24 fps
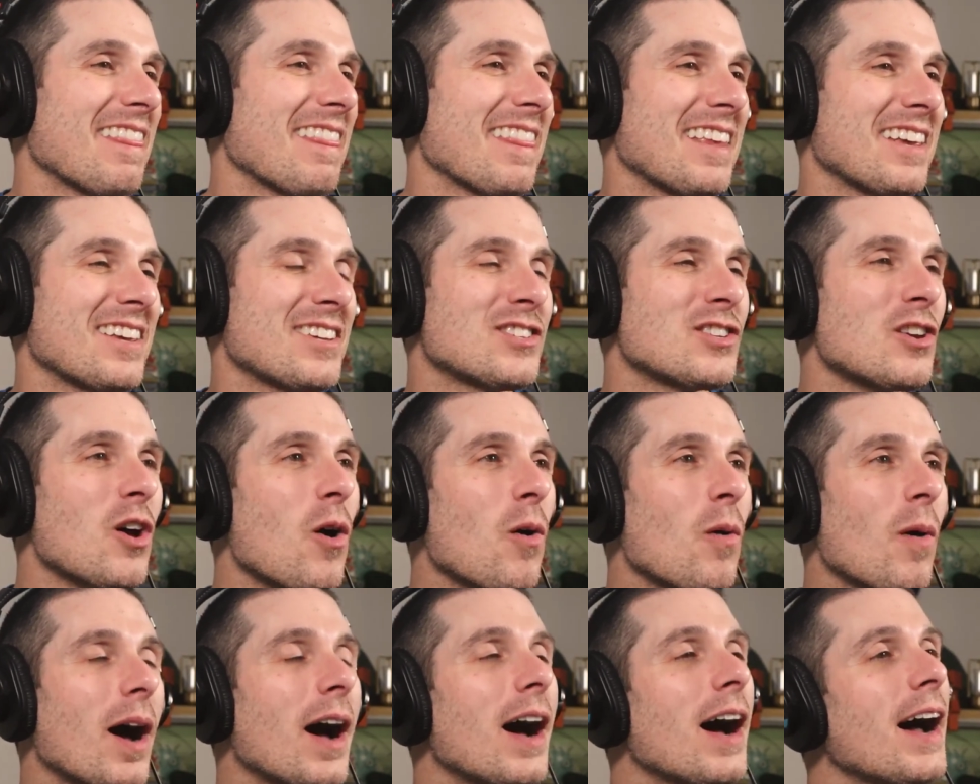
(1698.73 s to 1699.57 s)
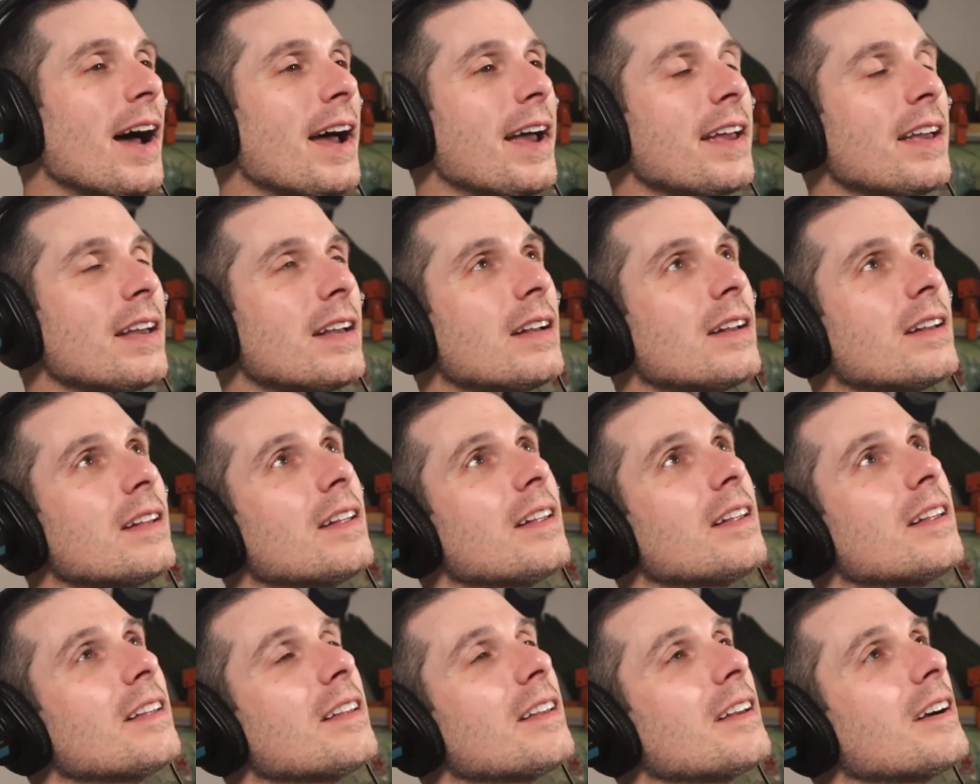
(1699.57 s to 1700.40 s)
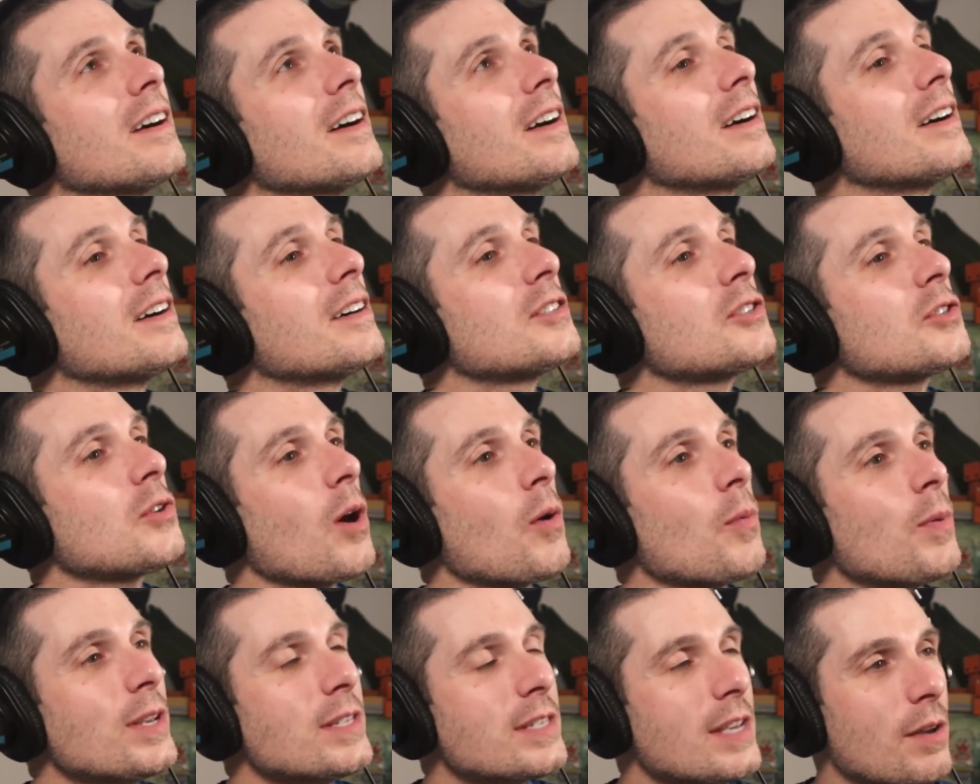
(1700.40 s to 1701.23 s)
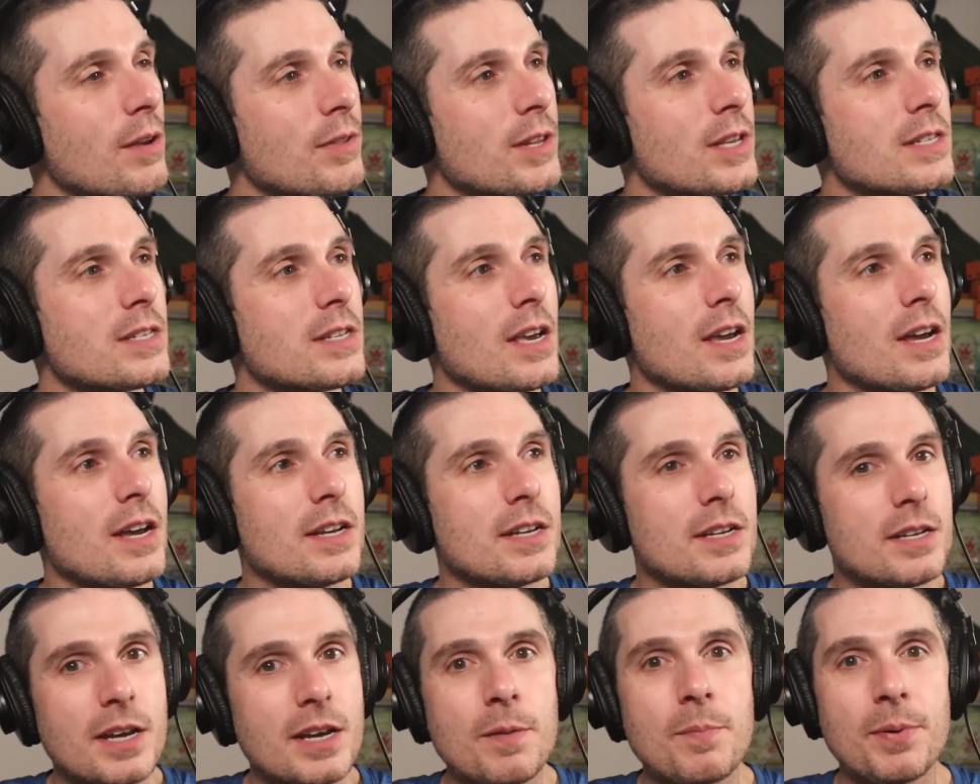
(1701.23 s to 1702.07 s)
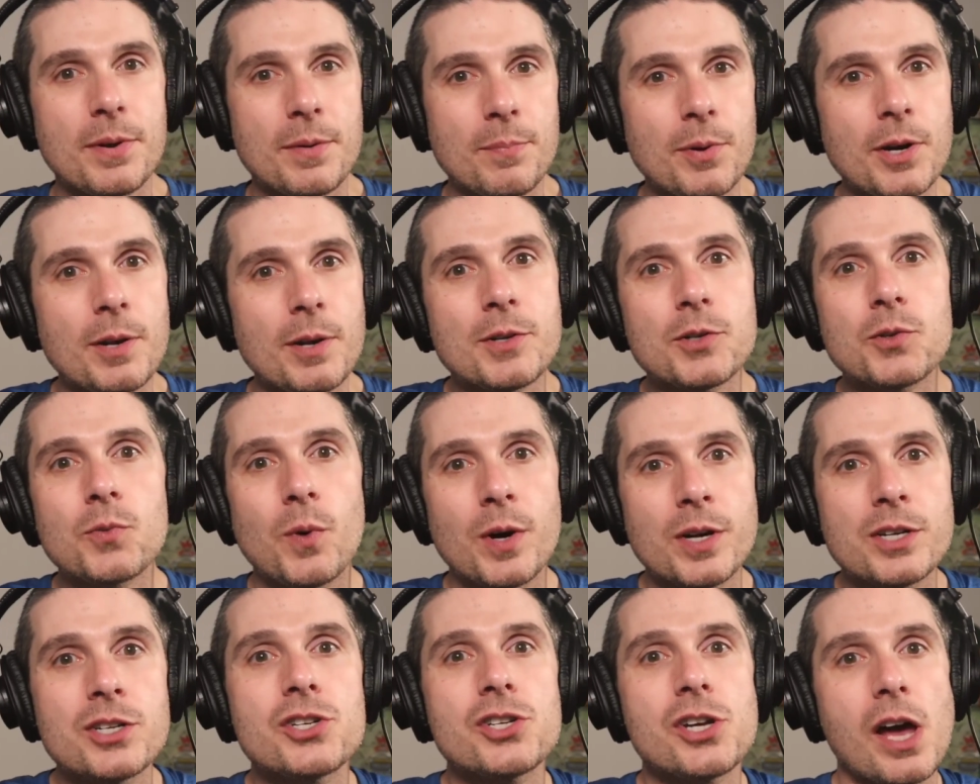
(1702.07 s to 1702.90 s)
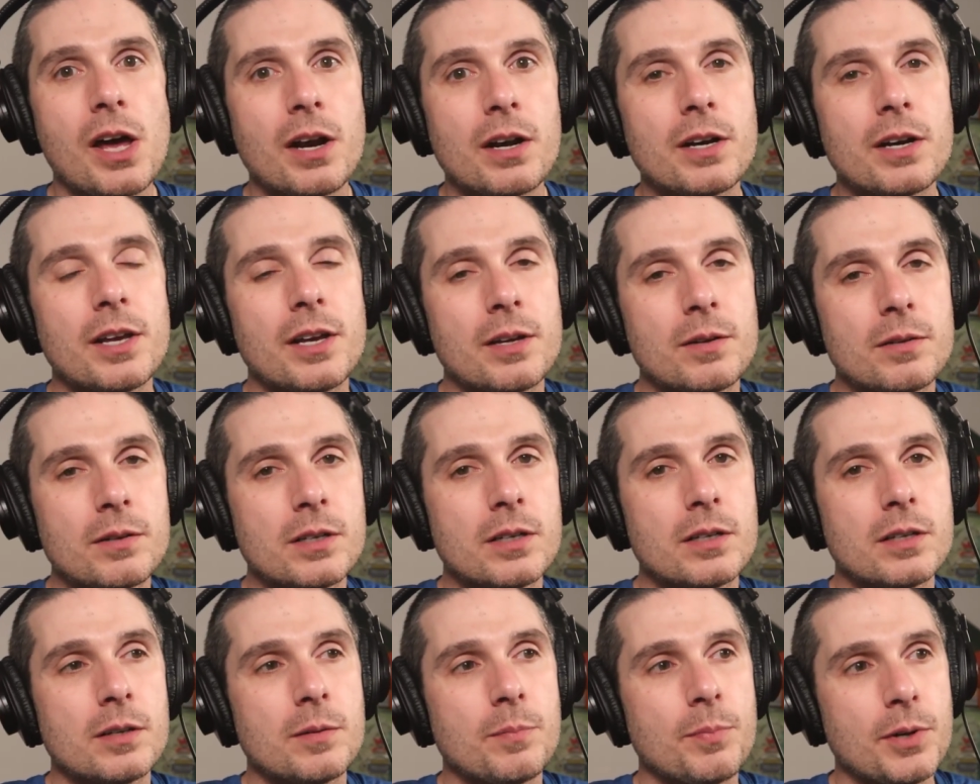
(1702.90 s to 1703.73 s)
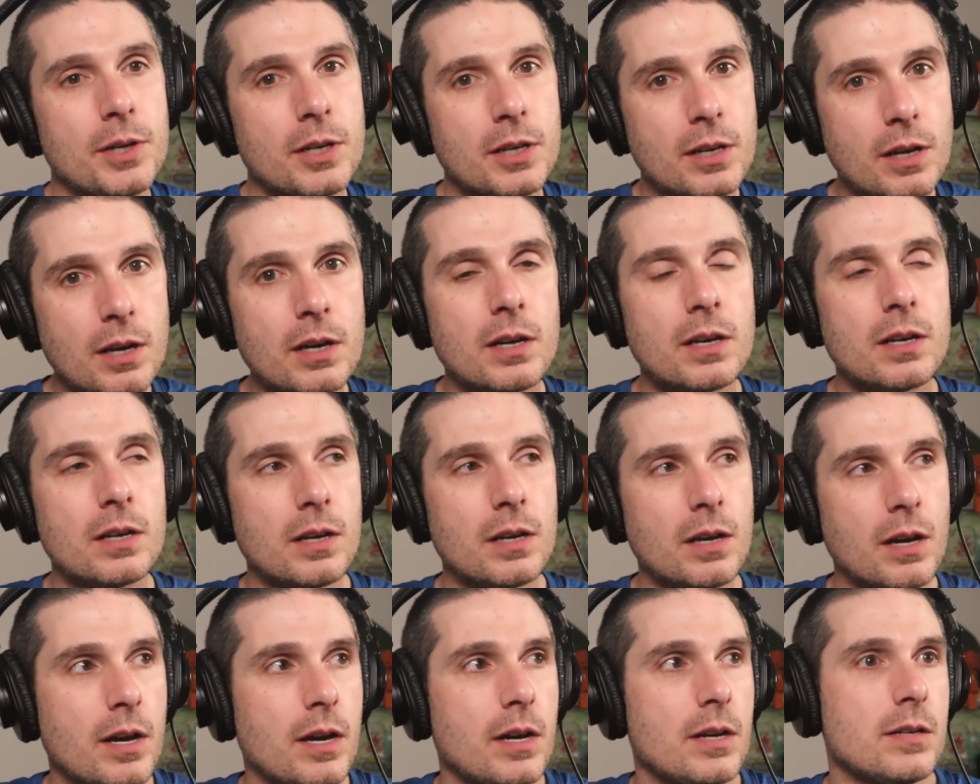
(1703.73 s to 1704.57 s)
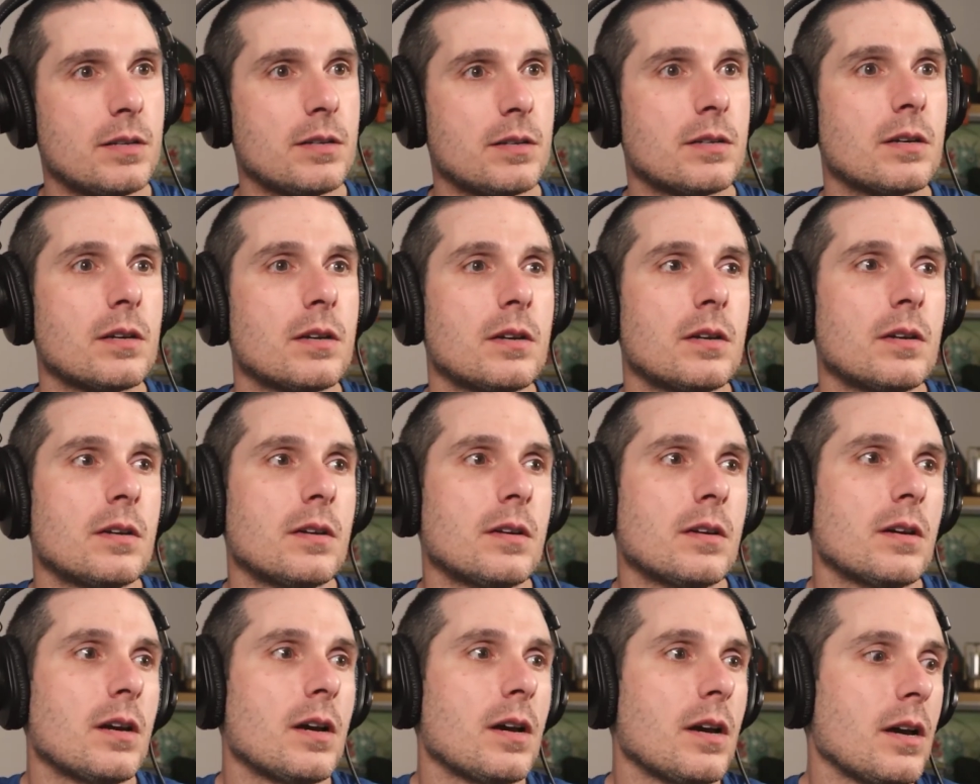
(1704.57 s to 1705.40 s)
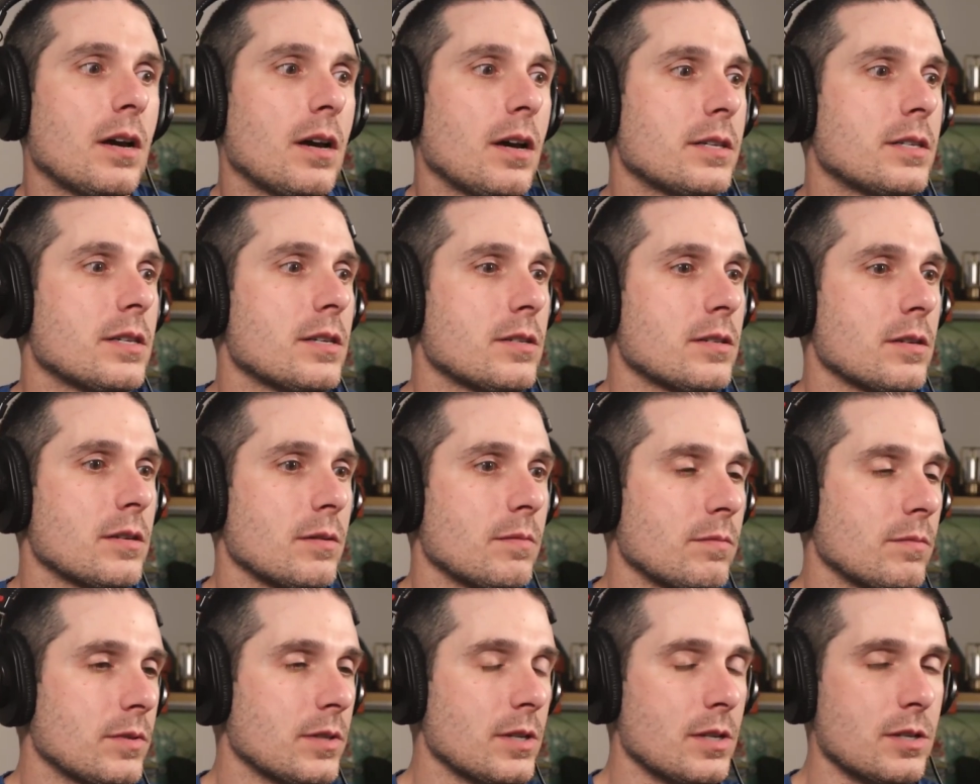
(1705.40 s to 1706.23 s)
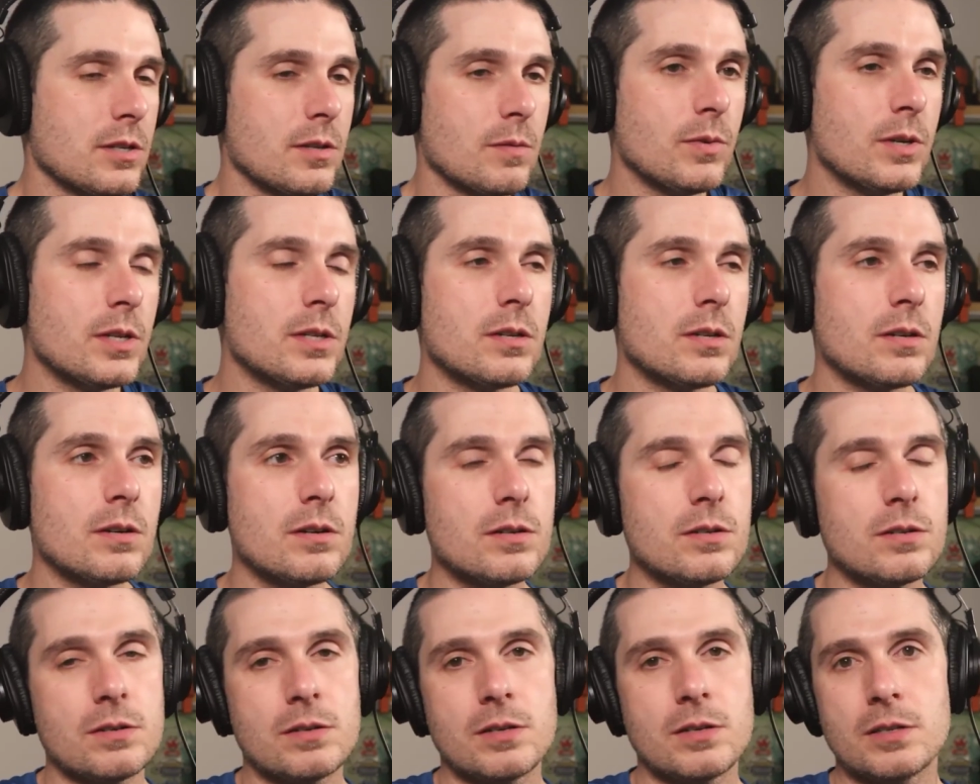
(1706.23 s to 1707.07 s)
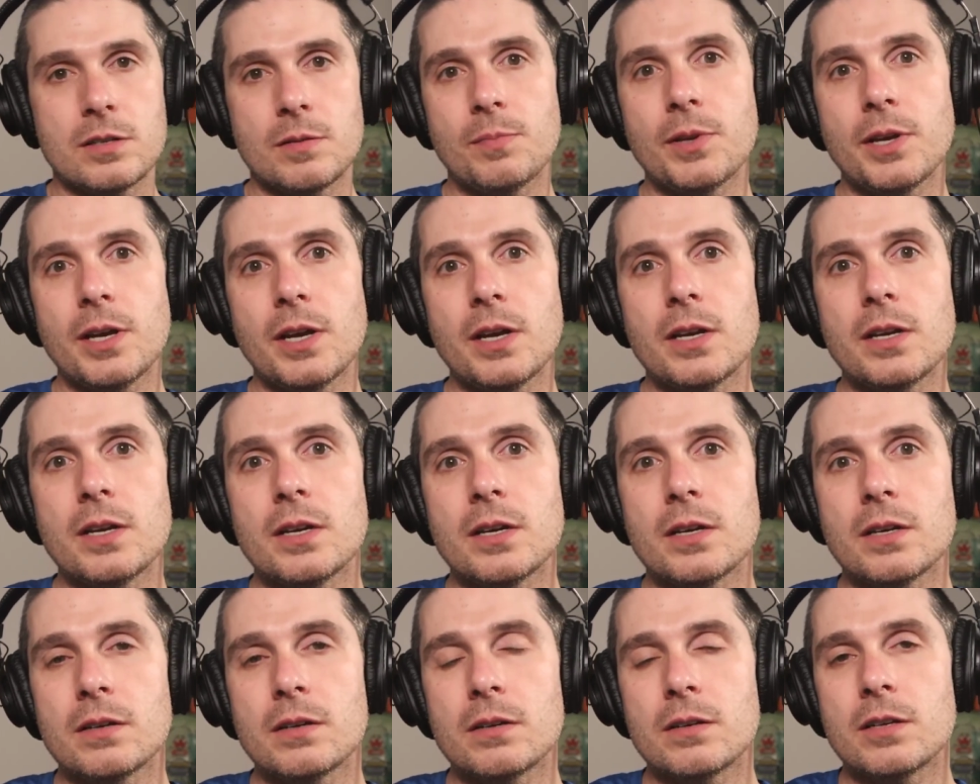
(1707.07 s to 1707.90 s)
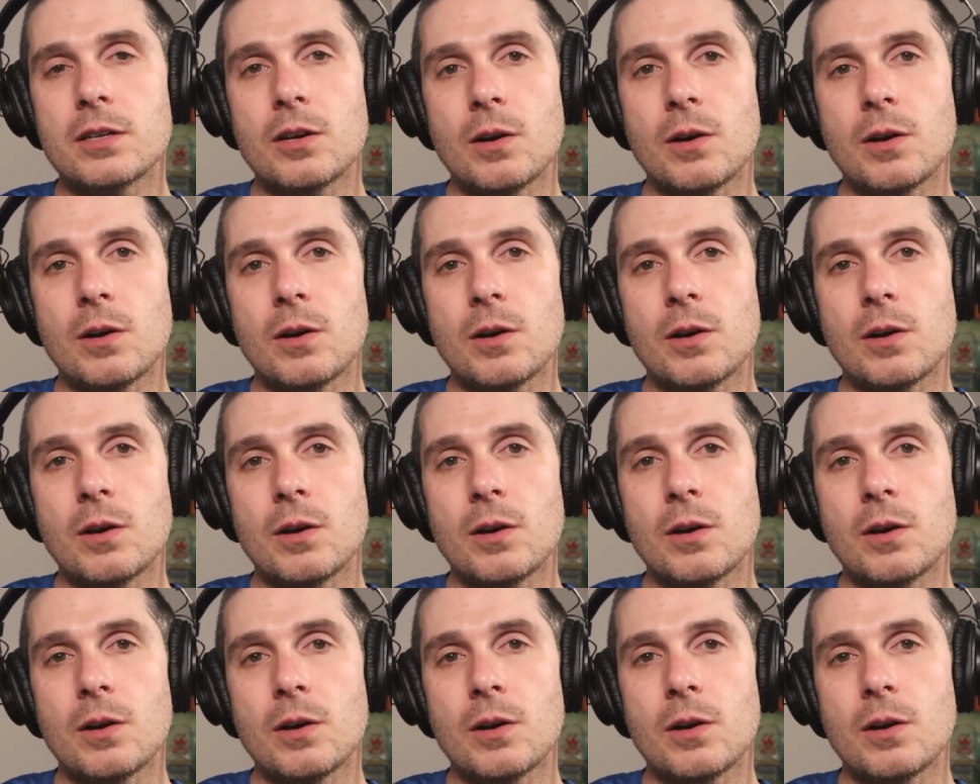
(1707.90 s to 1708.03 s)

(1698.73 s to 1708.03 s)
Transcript: So I went down this and it pretty much one-shotted it pretty good. And did some research, did some planning.